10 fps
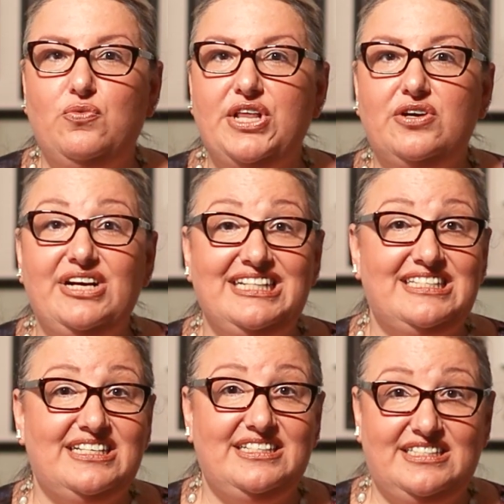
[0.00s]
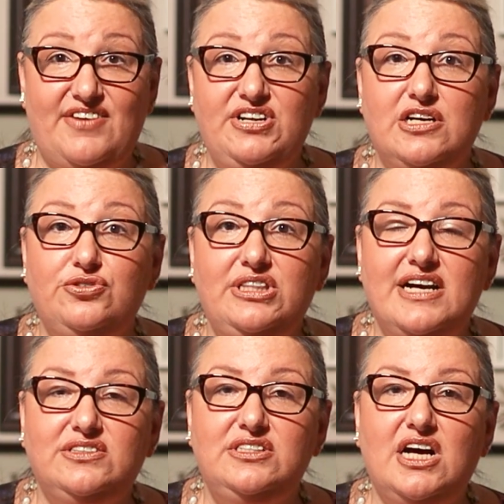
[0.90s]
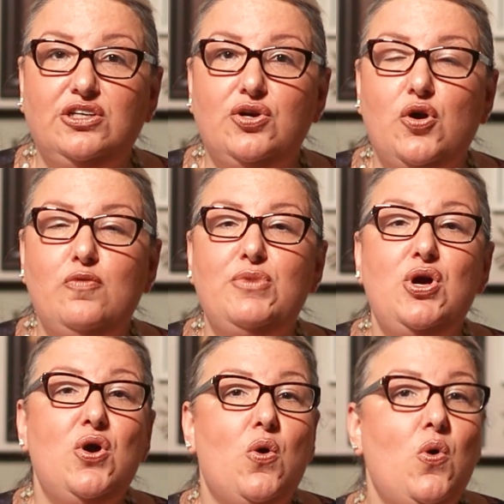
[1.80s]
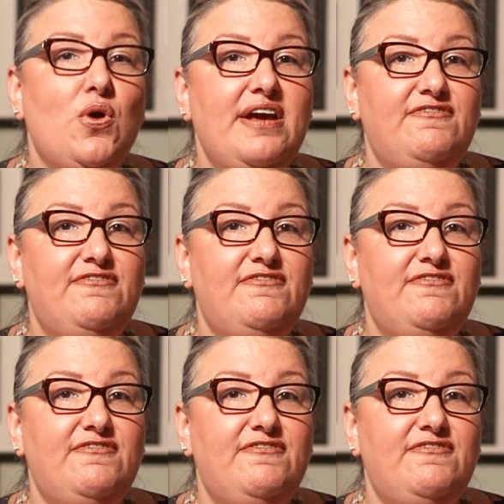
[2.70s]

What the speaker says: whether it's a $700,000 home or a